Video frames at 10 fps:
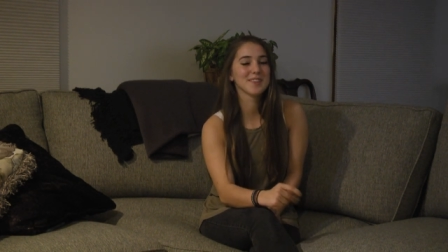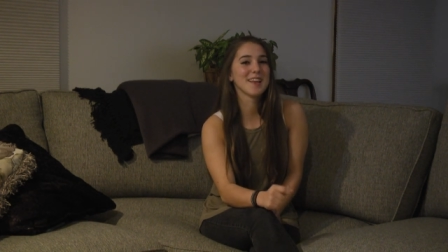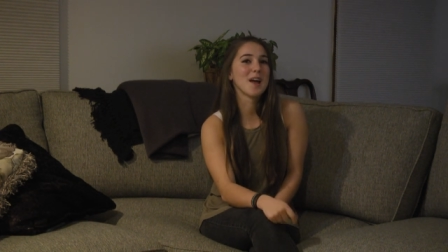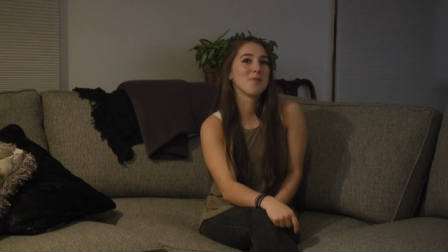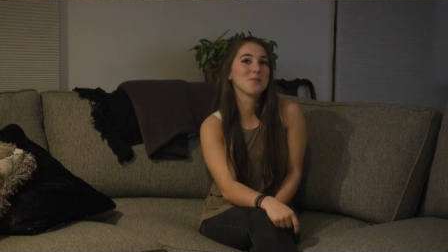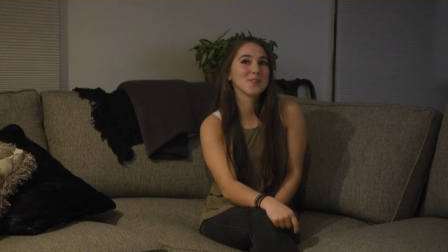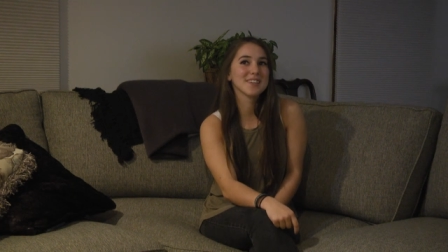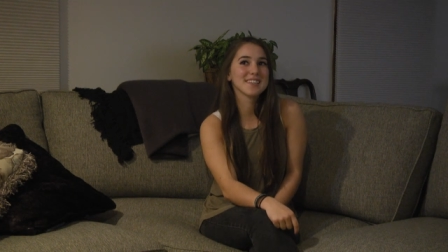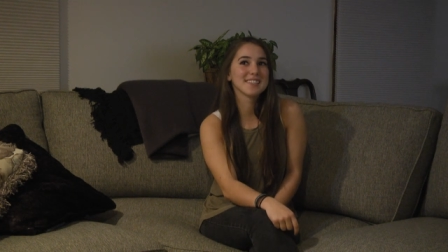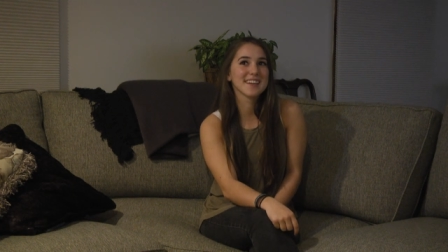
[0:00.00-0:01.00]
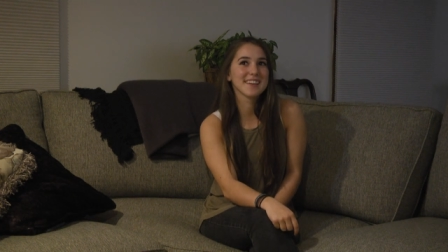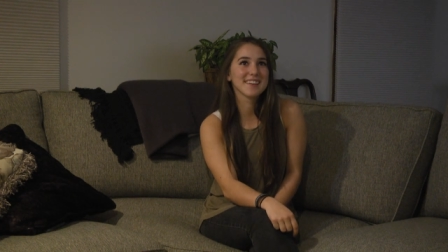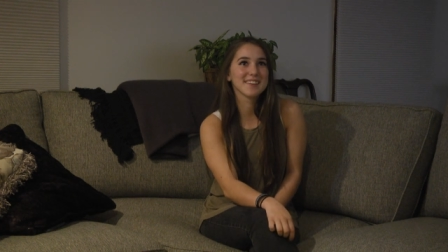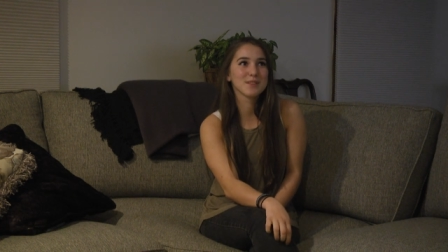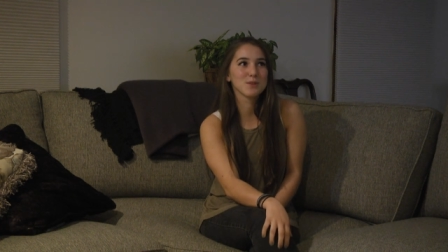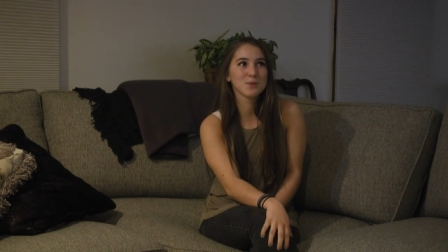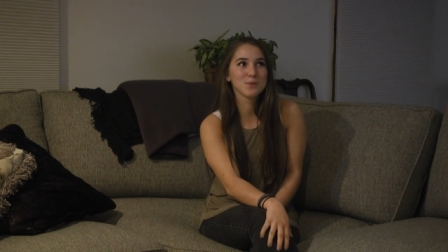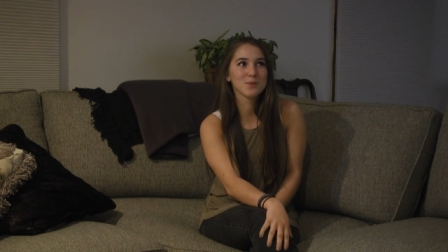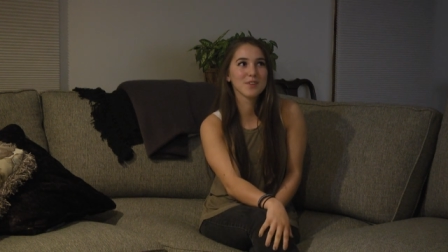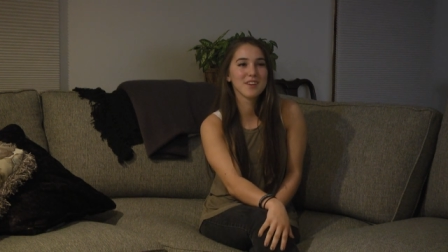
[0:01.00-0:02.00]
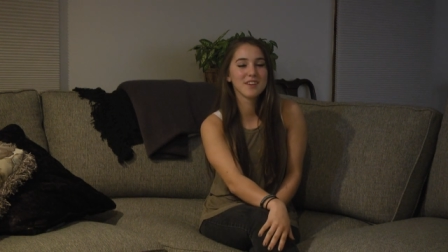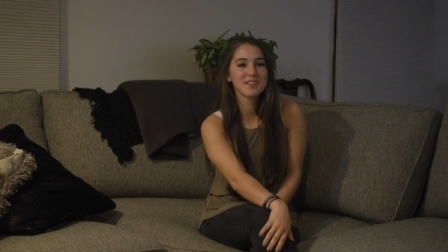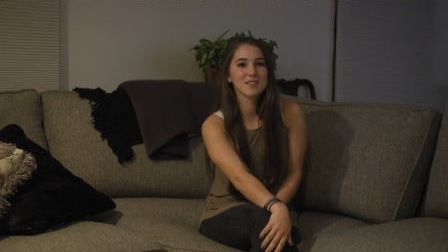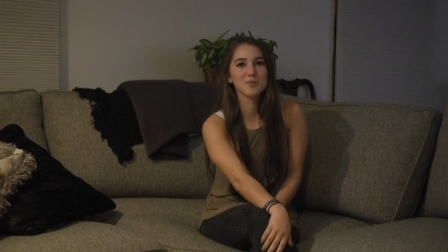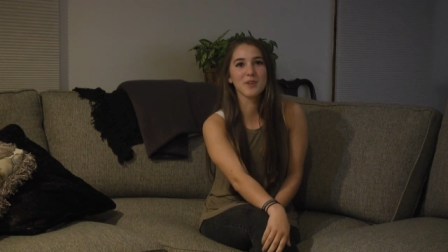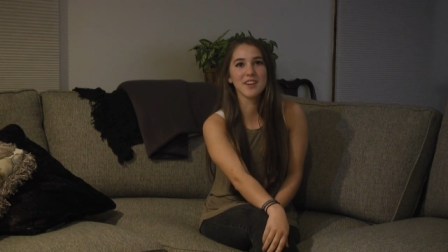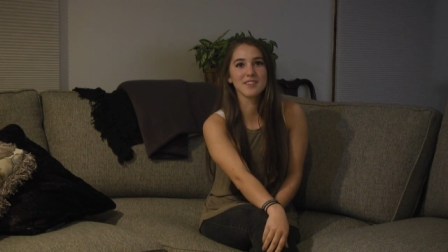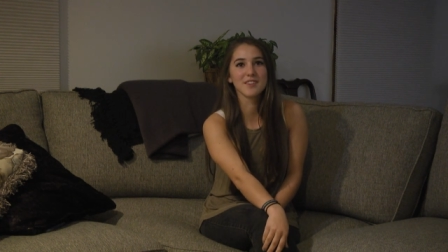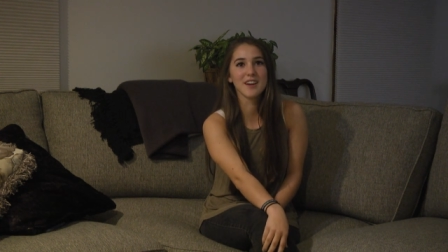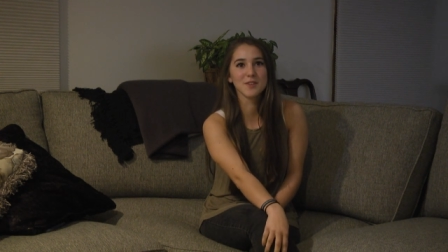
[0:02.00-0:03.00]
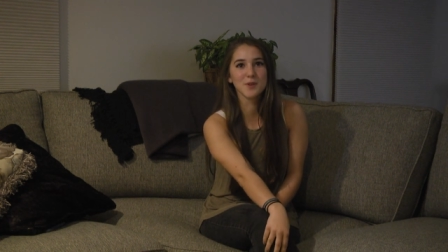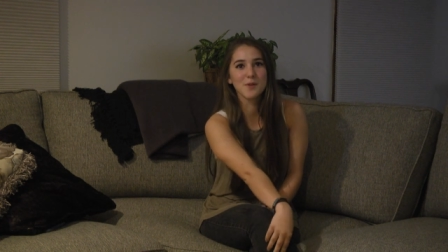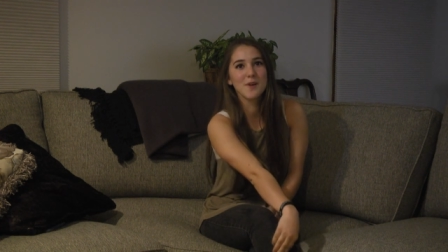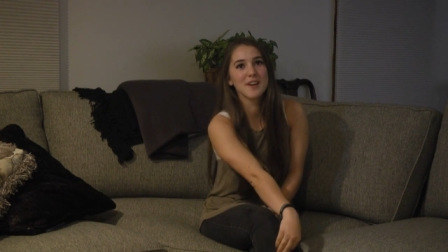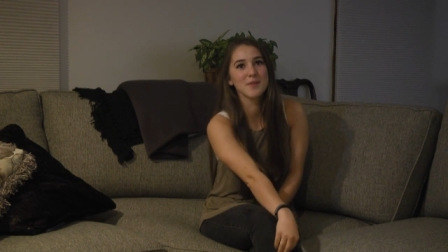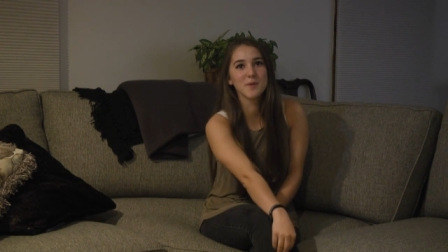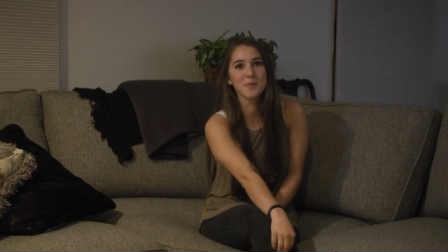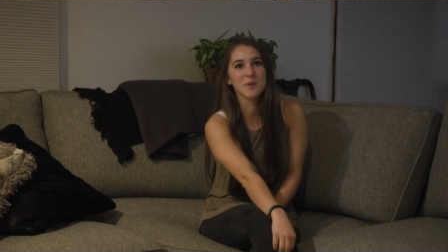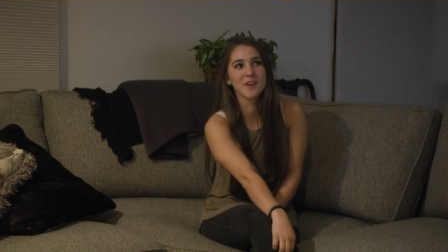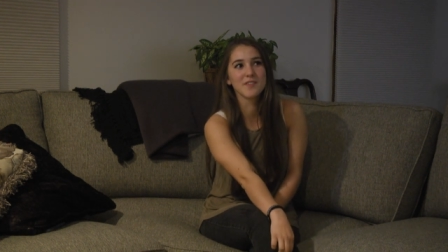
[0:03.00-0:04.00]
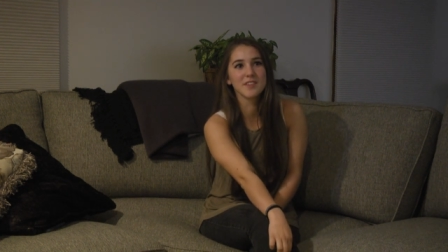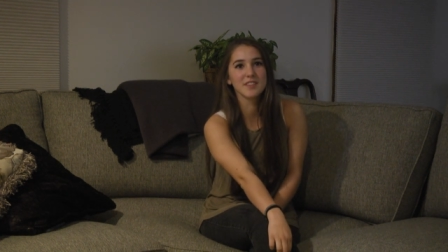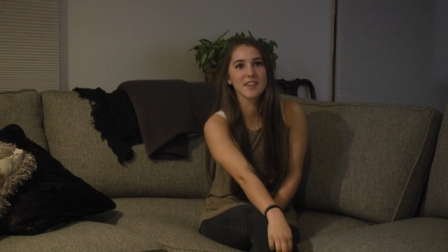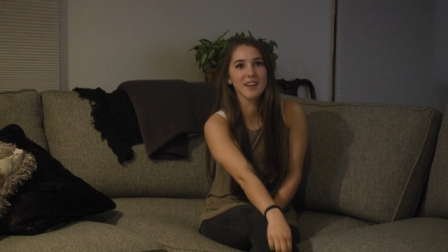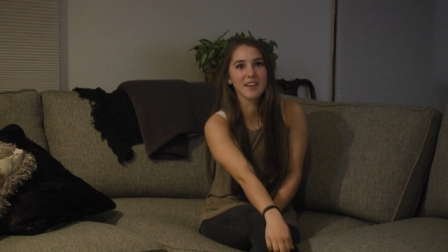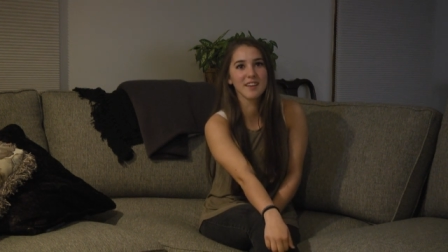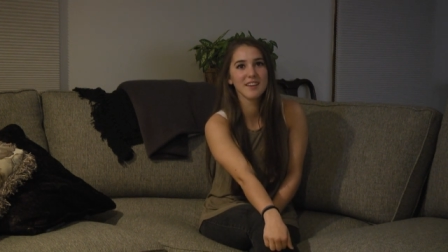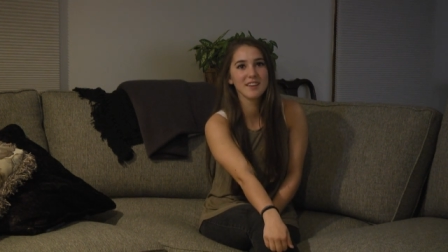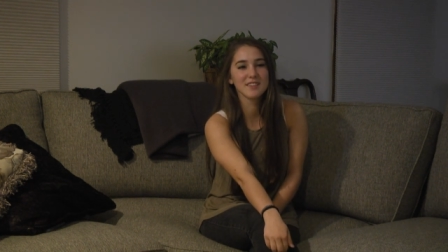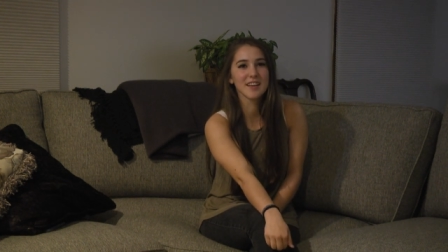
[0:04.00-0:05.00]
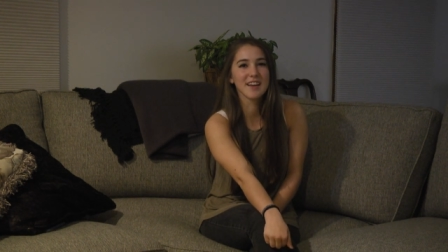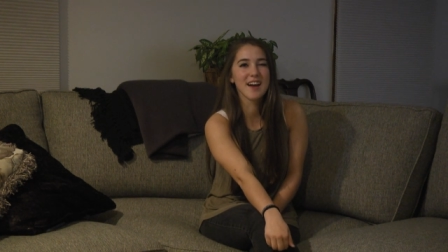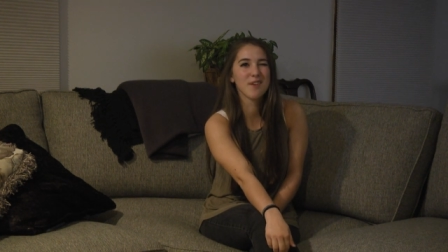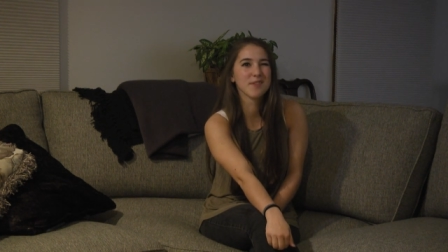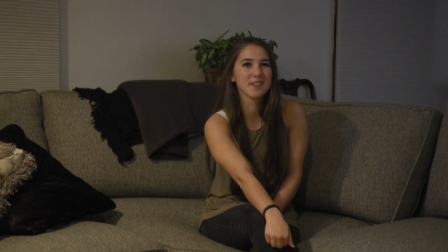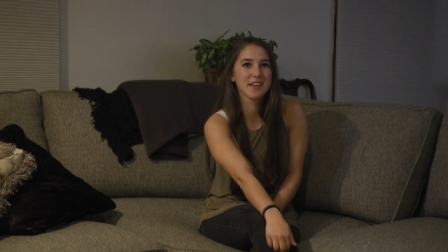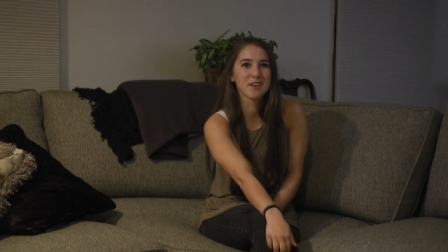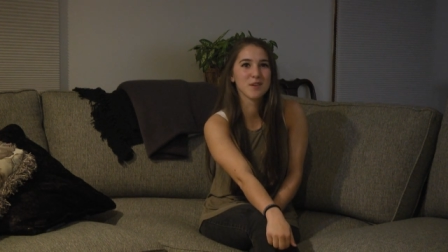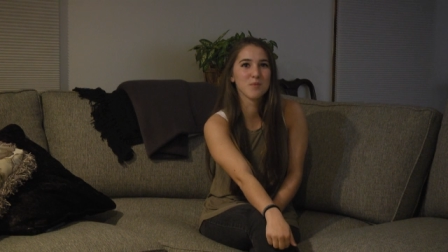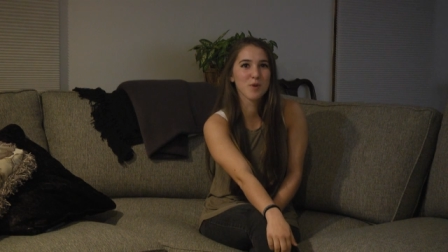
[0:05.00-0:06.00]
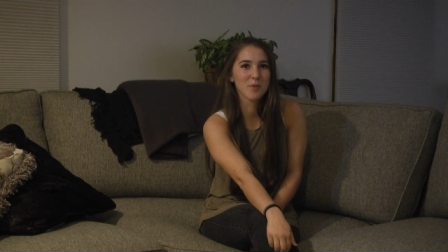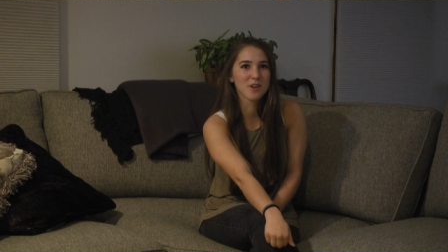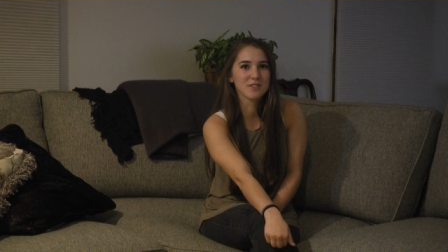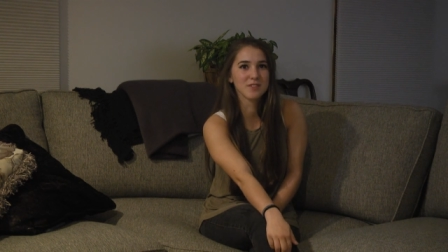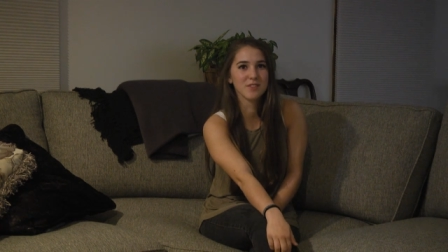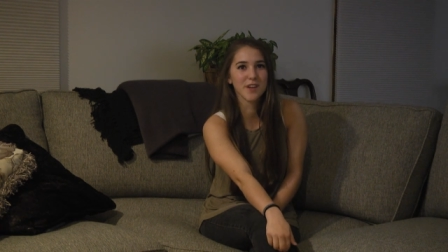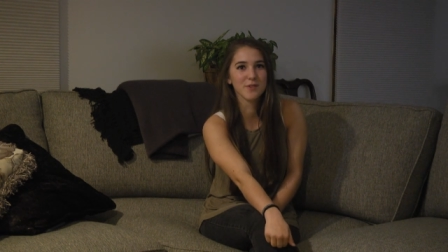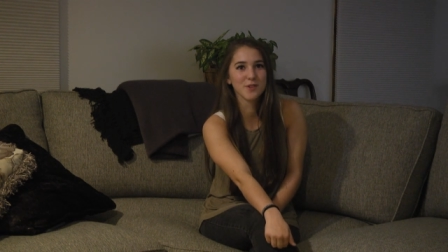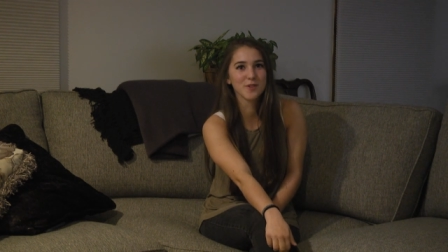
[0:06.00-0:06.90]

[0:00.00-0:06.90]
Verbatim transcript: And I'm really excited to surprise her. I so I wanted to be a part of it today because I kind of relate on a more personal level.